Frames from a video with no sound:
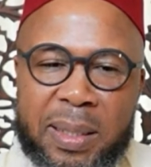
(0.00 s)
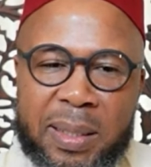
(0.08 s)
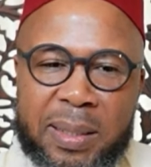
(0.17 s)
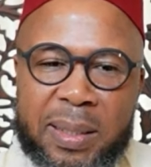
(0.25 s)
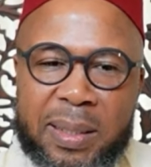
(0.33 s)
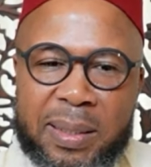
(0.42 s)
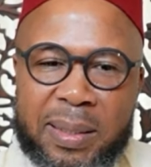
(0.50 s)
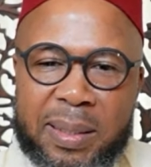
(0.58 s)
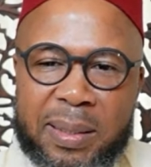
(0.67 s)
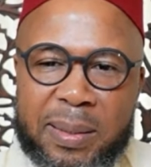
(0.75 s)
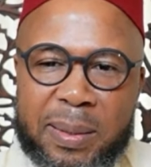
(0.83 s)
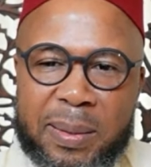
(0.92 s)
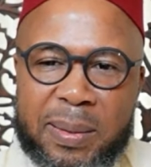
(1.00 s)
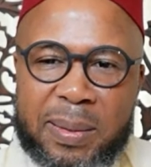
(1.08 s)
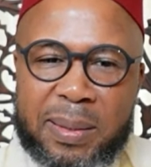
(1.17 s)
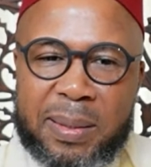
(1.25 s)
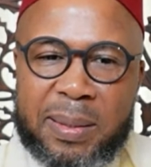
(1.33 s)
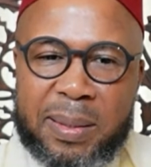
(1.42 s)

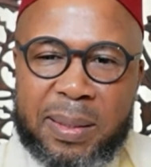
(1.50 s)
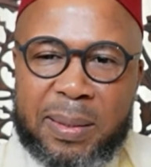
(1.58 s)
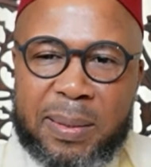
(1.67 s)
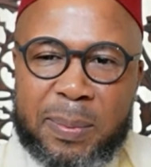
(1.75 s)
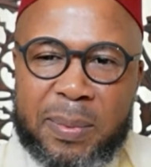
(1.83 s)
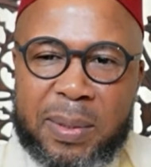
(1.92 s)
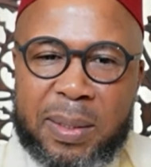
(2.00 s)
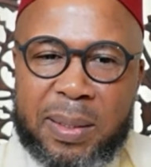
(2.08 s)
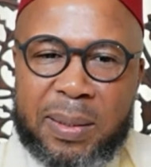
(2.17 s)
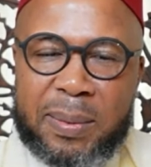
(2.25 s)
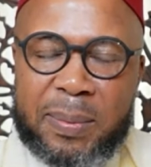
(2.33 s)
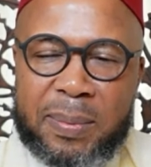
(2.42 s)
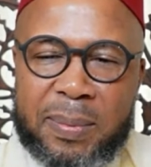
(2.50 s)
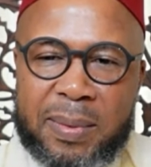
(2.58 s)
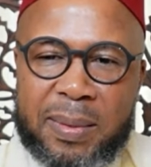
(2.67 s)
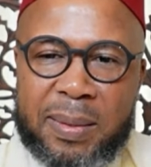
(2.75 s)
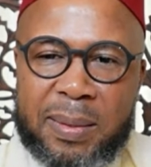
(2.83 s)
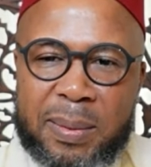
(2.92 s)

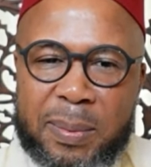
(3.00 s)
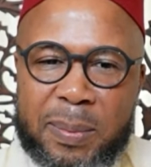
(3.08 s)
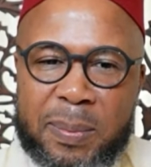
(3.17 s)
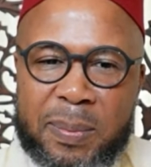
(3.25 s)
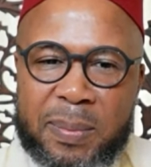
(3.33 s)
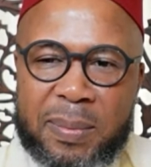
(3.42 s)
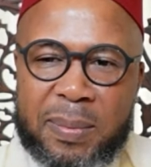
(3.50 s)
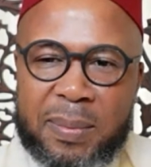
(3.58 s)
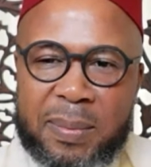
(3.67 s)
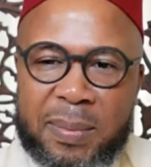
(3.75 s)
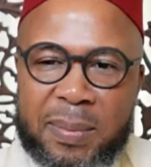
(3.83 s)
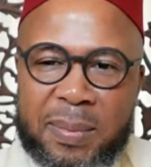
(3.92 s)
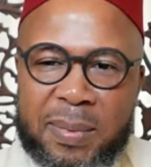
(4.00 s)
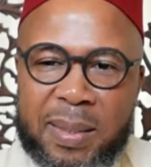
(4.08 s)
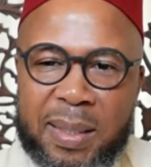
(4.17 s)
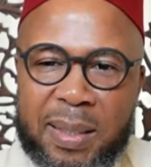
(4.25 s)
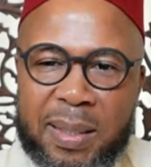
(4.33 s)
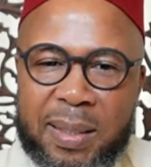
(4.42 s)

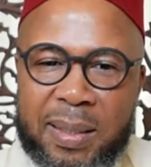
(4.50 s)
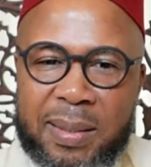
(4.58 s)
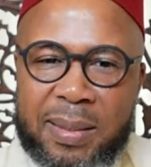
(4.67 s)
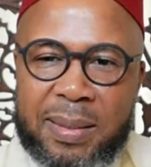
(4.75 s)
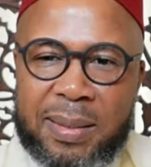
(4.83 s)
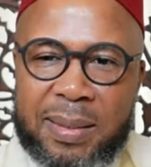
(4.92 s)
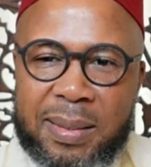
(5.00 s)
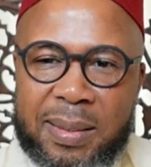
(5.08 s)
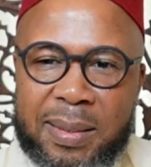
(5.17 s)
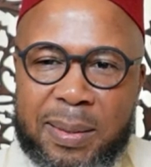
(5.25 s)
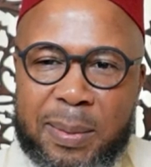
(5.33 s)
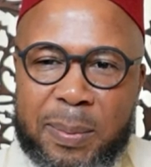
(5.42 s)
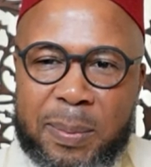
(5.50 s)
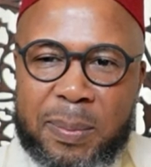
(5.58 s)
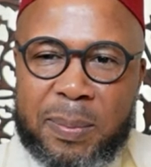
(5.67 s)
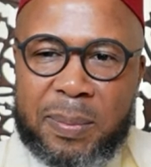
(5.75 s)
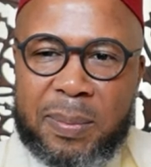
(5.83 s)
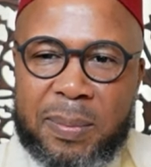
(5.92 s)

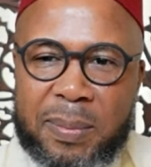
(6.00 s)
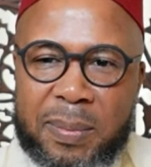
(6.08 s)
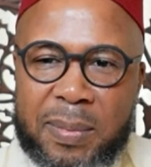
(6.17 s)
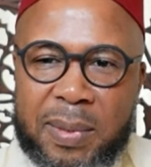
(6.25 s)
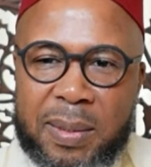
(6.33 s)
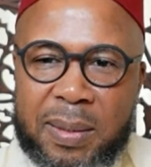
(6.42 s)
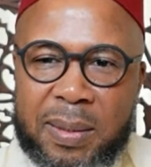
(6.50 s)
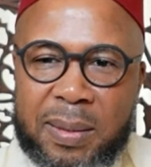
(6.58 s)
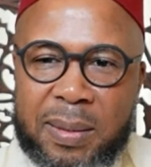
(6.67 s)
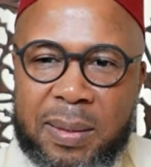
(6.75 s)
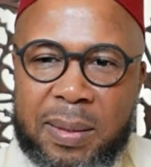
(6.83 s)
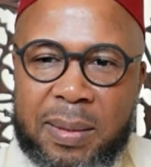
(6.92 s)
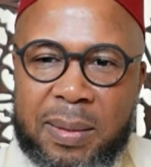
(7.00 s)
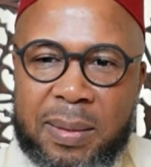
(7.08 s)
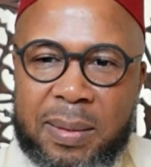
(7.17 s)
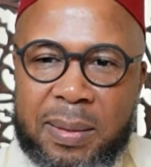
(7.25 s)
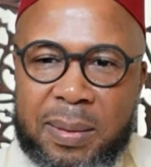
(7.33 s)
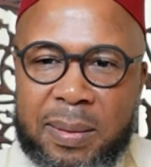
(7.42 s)

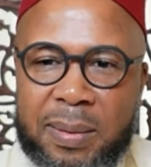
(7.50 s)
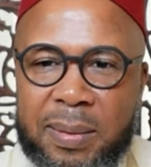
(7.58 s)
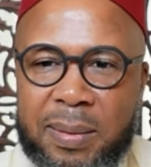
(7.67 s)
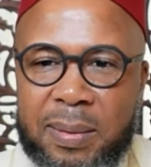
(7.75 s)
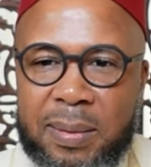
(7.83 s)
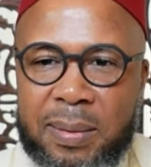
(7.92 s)
(silent)